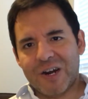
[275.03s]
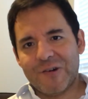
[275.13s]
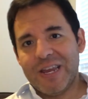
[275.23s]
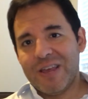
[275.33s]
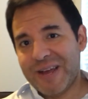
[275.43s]

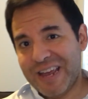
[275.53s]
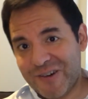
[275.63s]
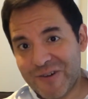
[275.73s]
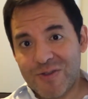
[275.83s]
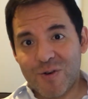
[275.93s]
created by a
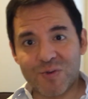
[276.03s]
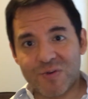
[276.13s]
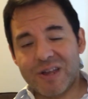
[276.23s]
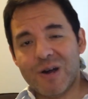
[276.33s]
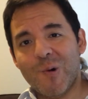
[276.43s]
great doctor
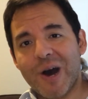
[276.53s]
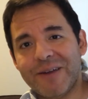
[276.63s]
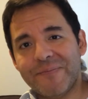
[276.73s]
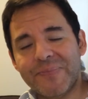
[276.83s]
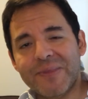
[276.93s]
in Hawaii.